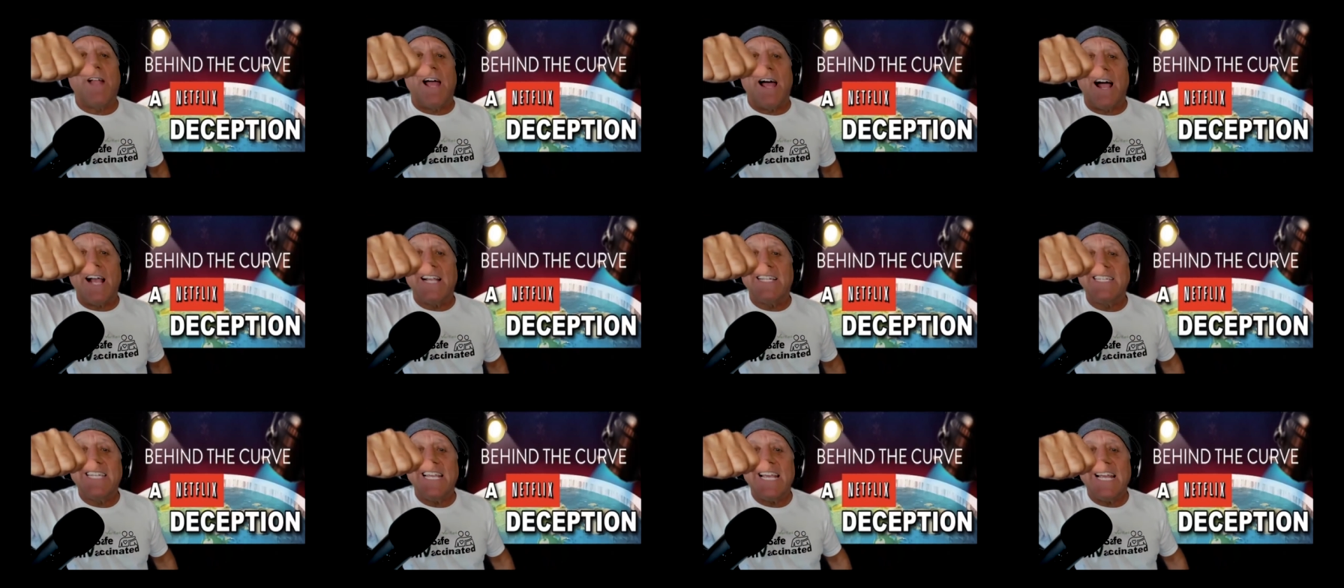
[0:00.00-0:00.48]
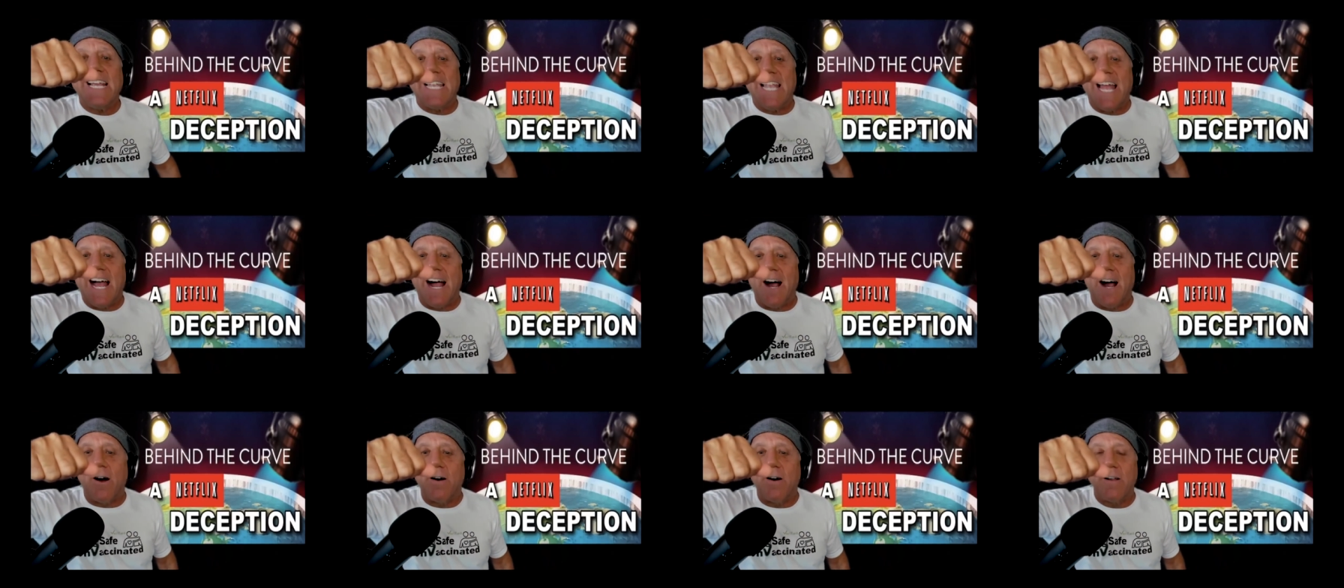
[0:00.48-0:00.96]
I see it
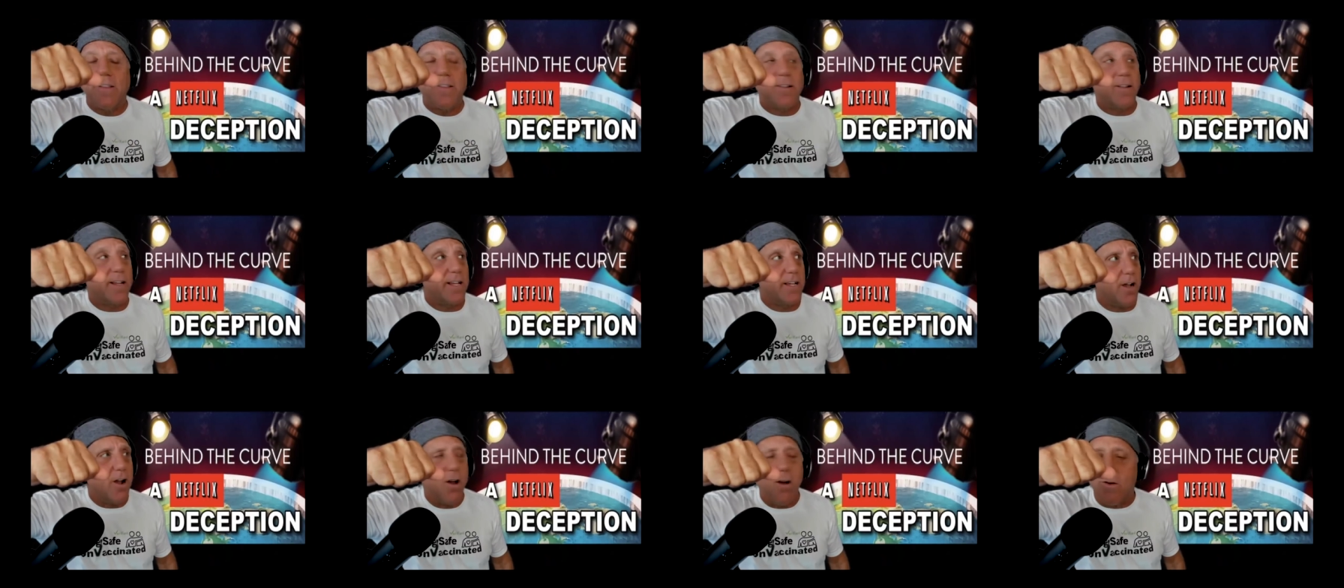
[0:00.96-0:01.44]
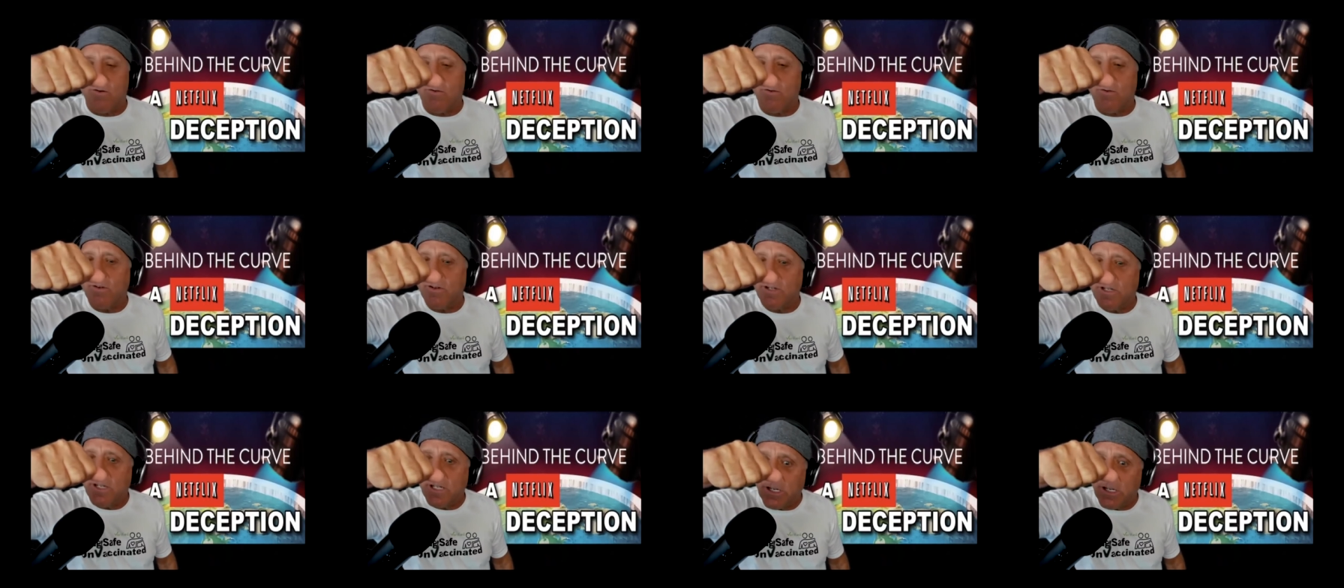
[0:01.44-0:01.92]
now. And they're like, oh,
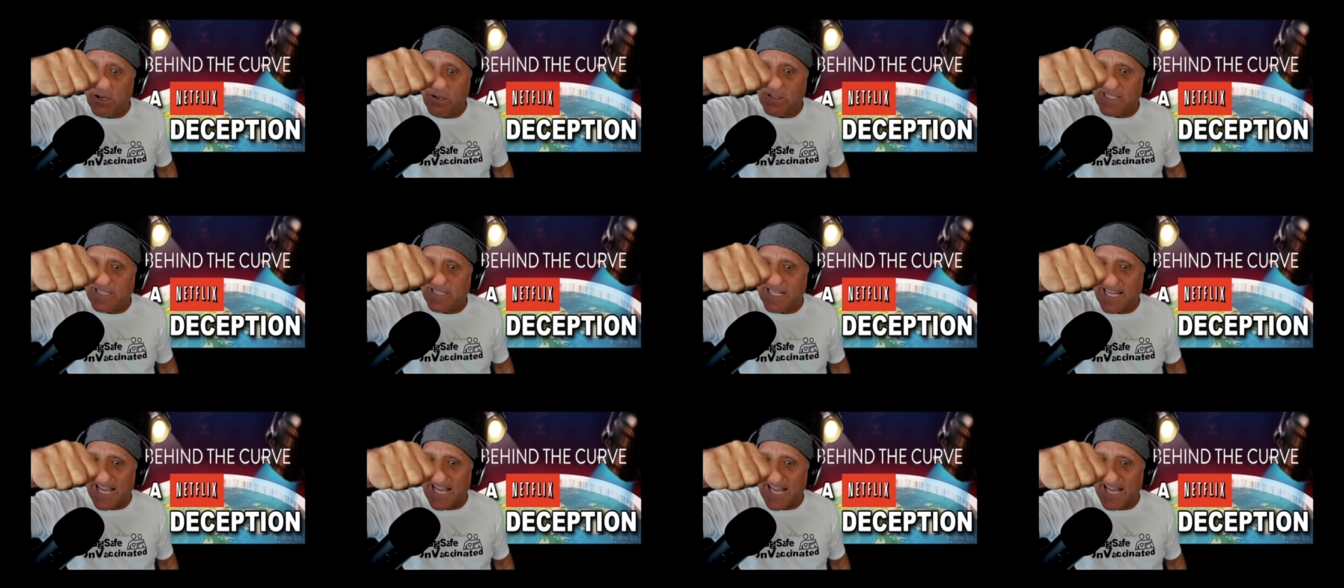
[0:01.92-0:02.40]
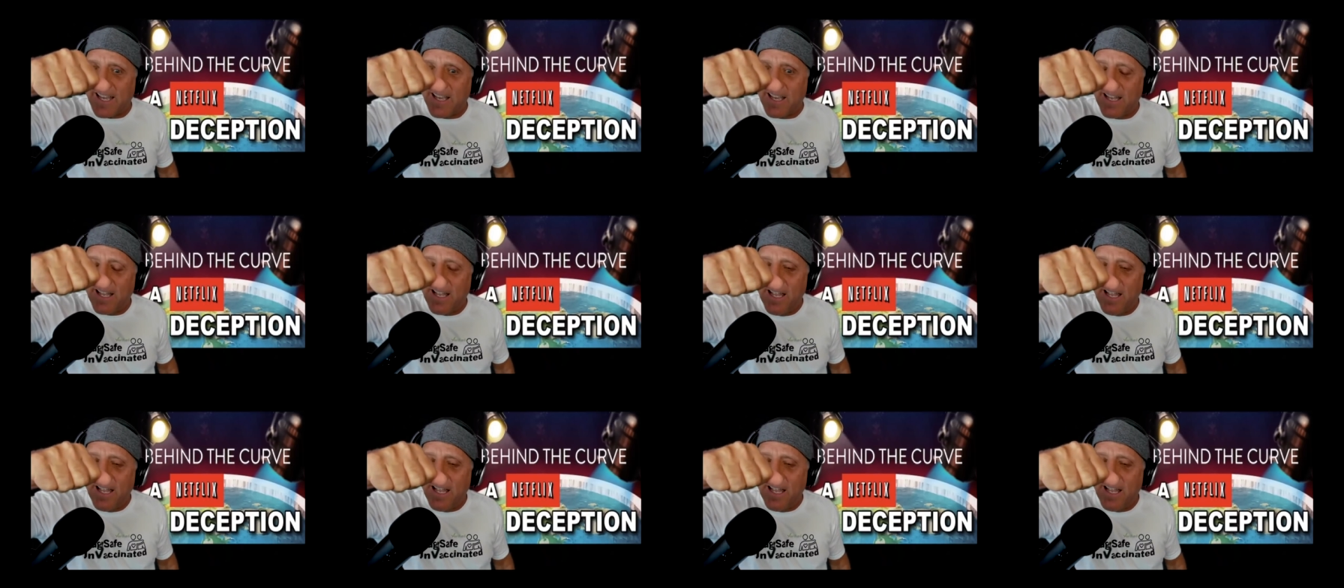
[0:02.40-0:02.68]
you do see it.